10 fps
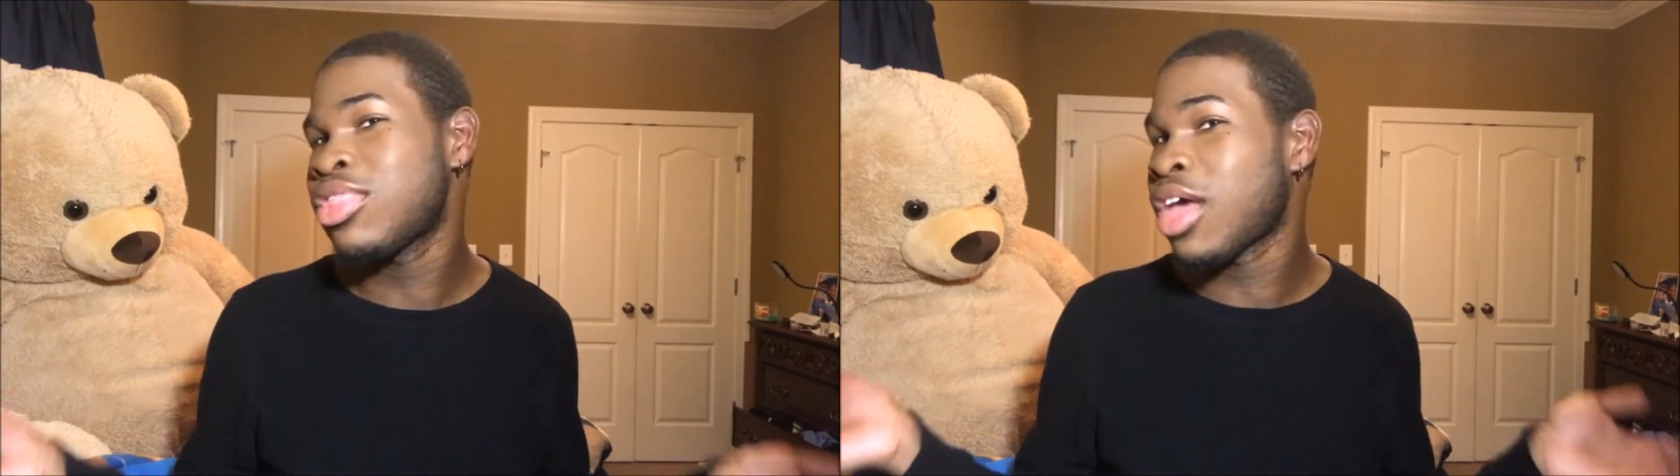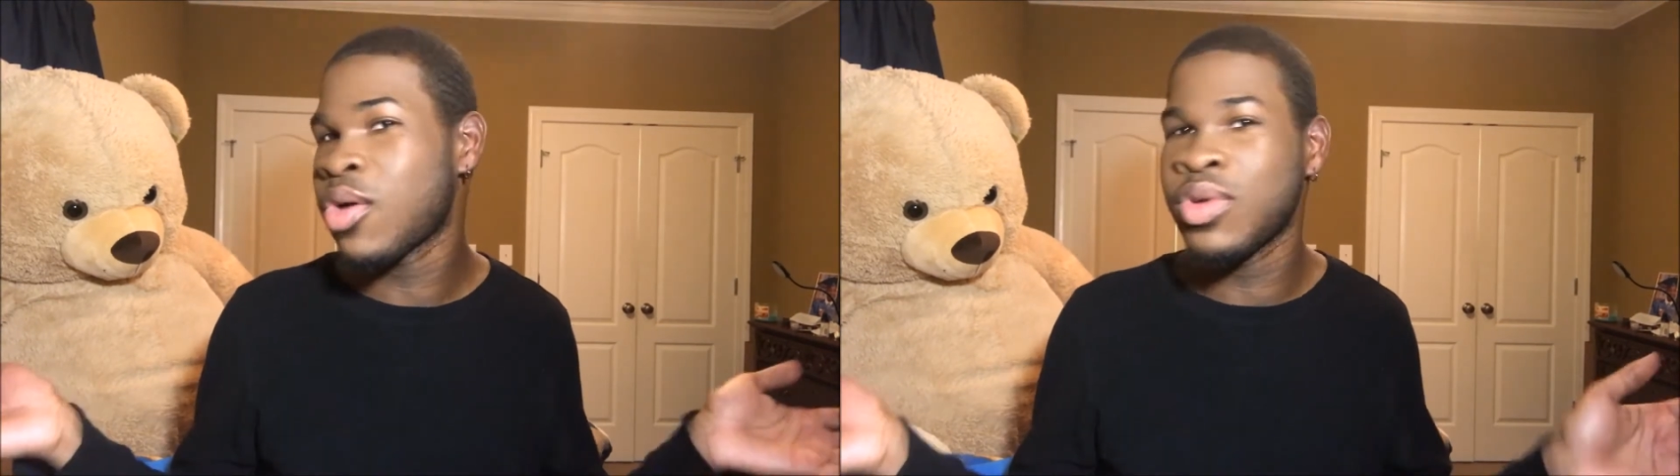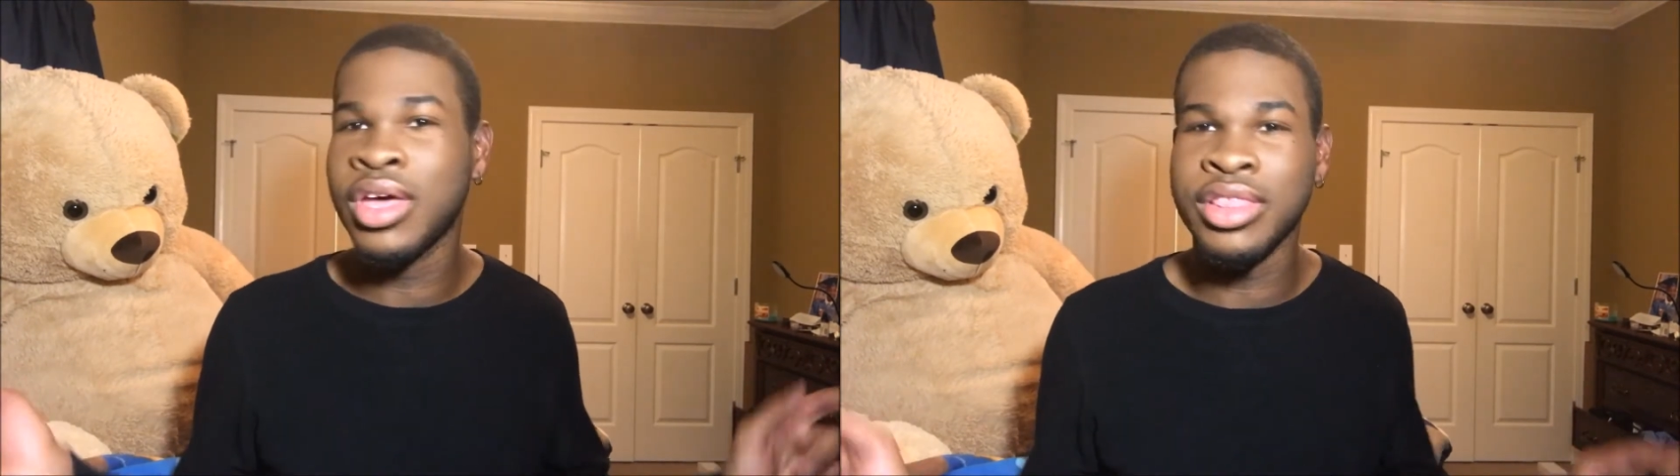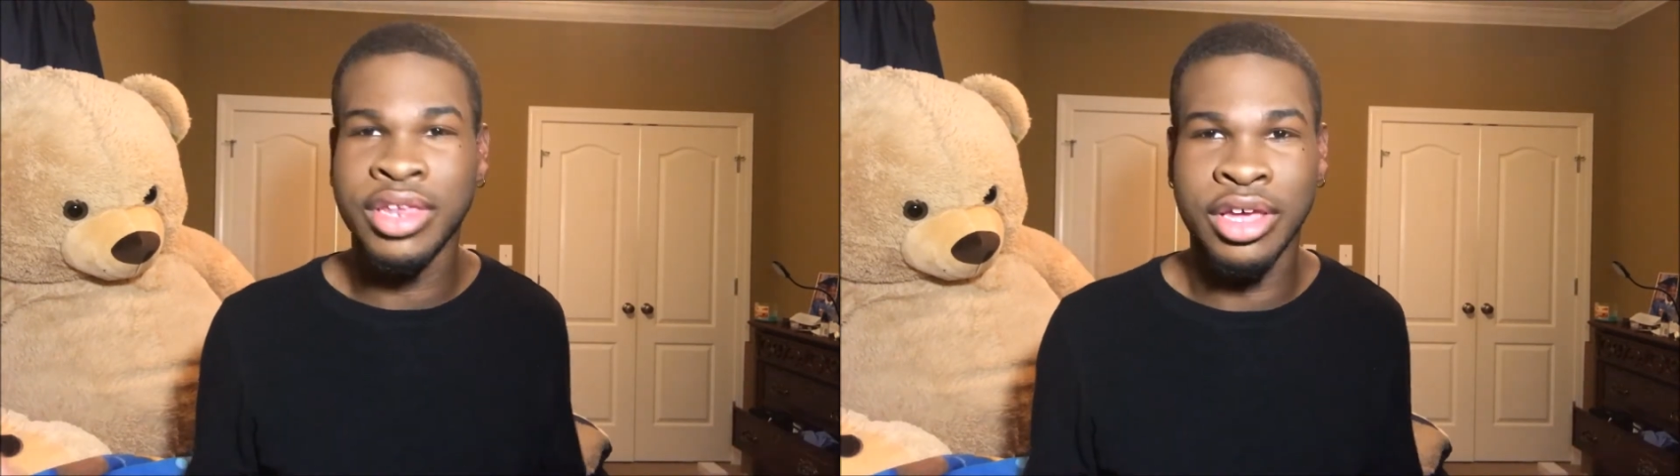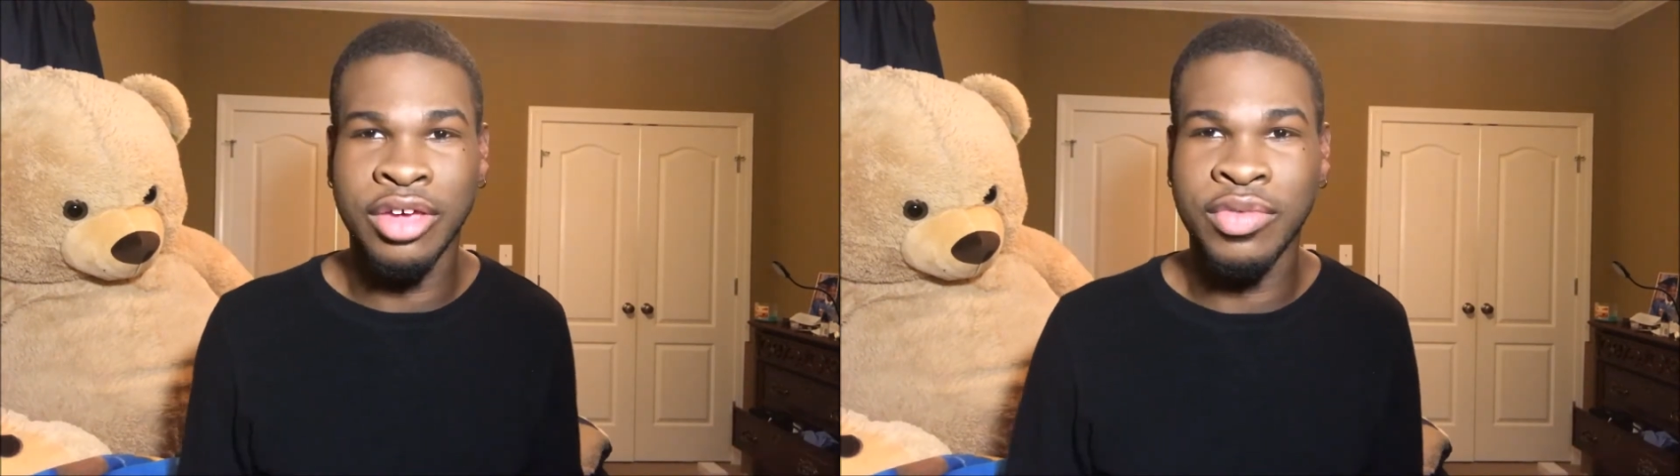Thought
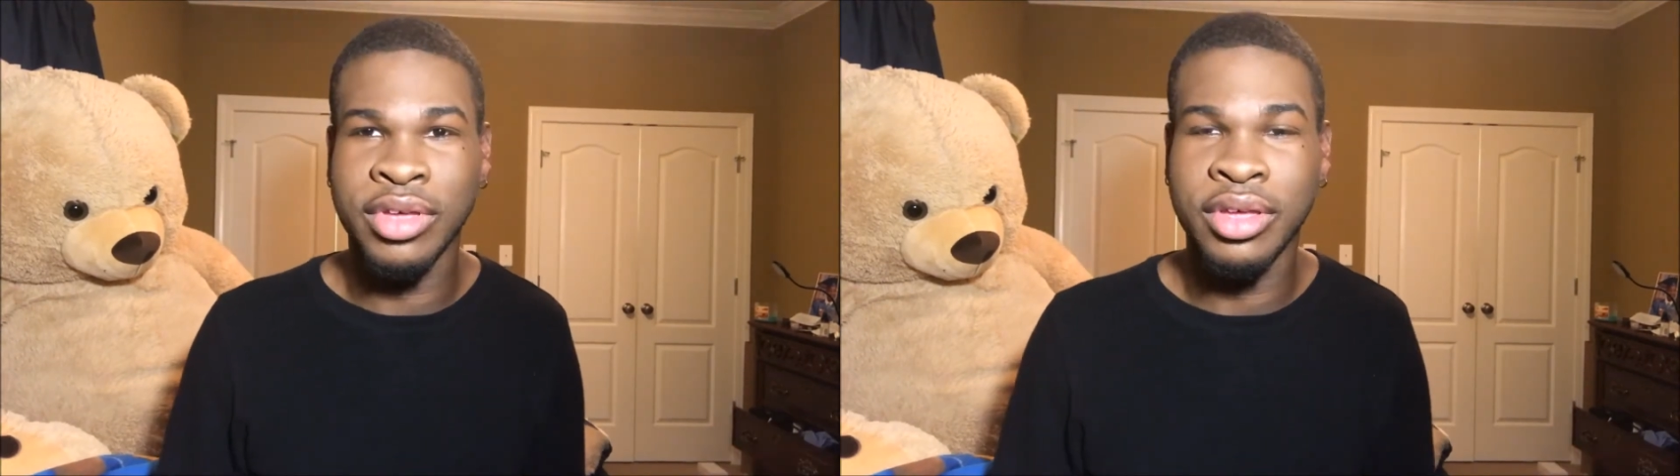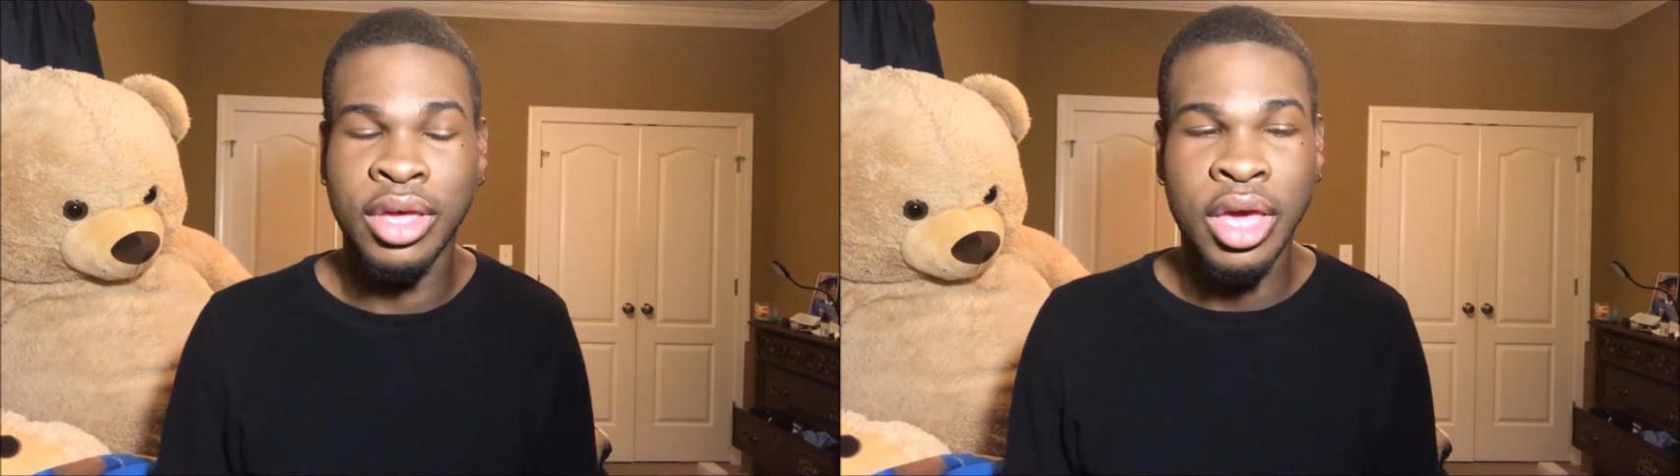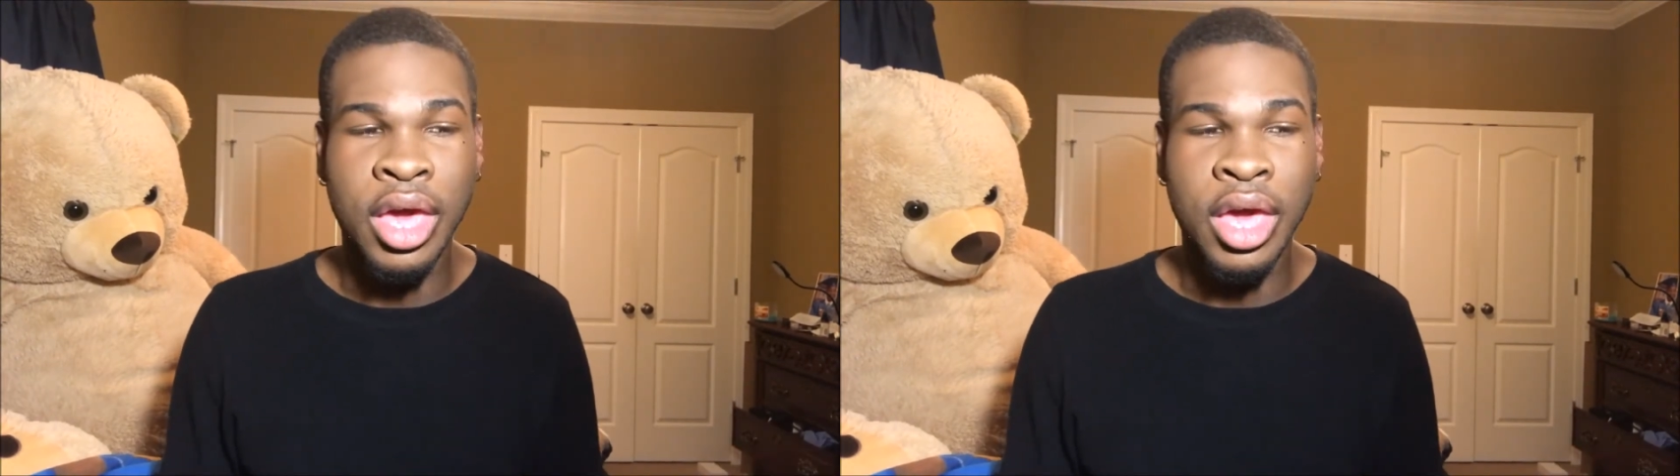nothing of it.